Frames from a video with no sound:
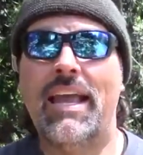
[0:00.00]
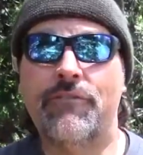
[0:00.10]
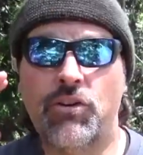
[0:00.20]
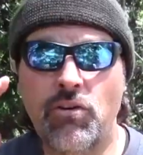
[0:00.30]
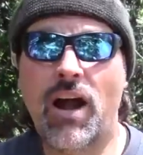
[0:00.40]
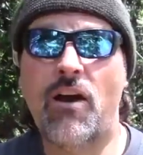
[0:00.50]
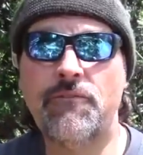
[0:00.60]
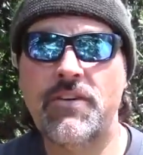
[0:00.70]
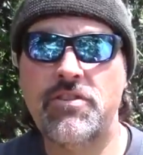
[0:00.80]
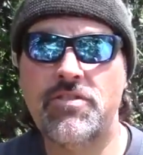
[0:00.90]
If you're
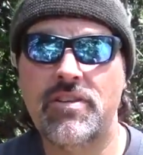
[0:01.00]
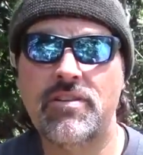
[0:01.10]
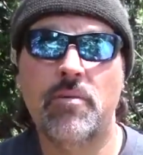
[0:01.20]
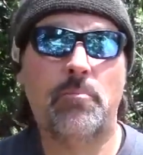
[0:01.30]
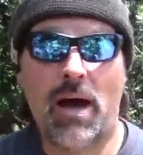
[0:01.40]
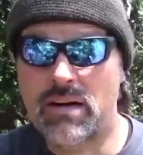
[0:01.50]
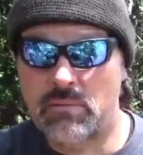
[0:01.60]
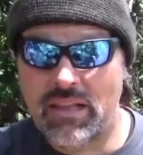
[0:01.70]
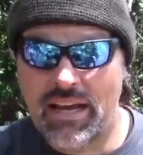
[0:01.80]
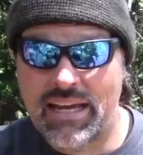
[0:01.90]
out fishing,
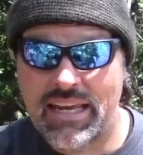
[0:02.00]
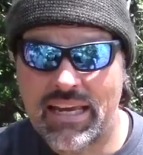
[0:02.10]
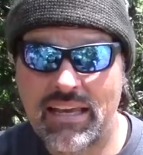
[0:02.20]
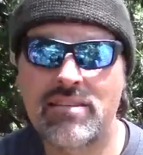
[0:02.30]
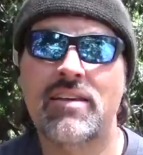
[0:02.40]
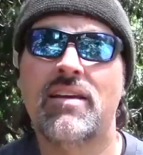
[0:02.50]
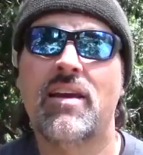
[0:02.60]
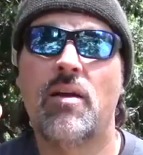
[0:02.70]
bottom line is